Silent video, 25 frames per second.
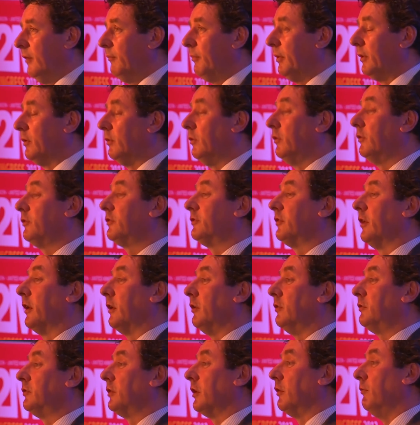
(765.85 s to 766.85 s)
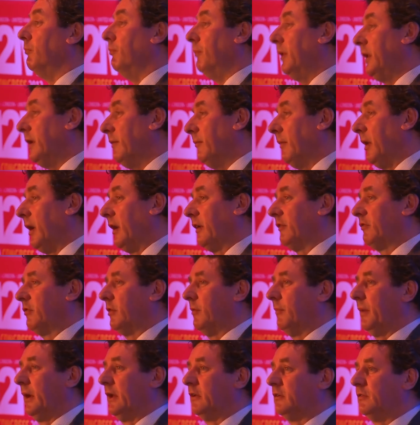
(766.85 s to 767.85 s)
but also to minimize
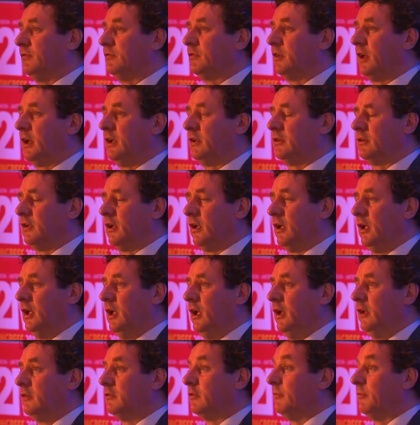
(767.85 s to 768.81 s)
the amount of data